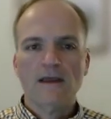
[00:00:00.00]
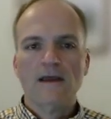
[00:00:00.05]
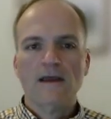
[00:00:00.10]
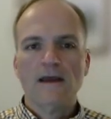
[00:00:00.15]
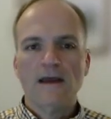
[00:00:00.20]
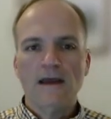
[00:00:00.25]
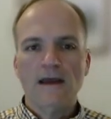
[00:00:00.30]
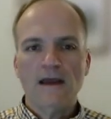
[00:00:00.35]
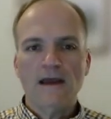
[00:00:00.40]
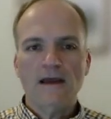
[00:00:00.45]

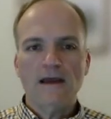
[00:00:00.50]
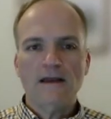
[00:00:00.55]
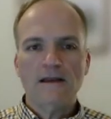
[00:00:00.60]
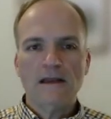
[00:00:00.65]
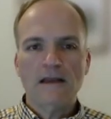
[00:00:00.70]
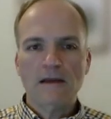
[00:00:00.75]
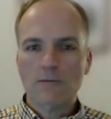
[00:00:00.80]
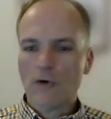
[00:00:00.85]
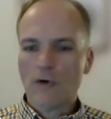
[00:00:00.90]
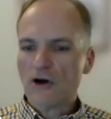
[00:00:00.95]
And
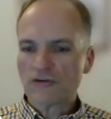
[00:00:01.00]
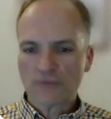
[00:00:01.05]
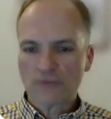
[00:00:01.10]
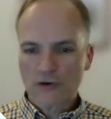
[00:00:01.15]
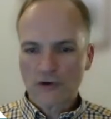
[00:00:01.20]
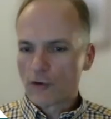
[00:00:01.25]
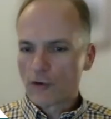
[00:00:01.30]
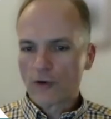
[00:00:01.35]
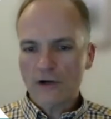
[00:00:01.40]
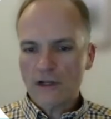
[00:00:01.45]
it was
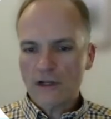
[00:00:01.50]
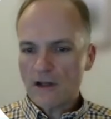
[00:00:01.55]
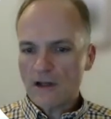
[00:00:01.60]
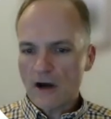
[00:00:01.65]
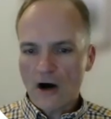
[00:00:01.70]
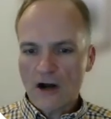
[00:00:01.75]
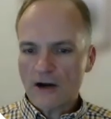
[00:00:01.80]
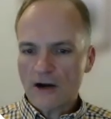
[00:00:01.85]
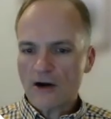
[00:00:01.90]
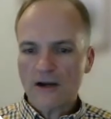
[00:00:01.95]
recorded
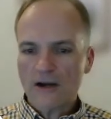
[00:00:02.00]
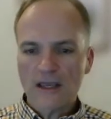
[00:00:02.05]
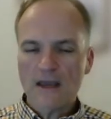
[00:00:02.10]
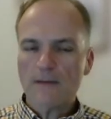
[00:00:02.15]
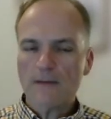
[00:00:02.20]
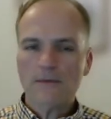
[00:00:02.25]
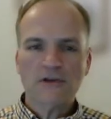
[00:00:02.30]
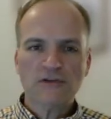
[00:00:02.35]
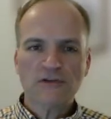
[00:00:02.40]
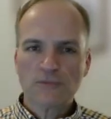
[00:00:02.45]
on our
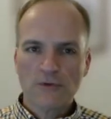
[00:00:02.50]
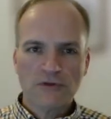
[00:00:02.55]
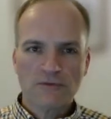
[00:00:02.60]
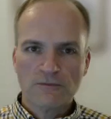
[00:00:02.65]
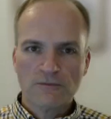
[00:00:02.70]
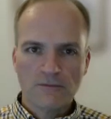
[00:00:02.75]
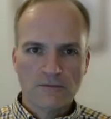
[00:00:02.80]
campus with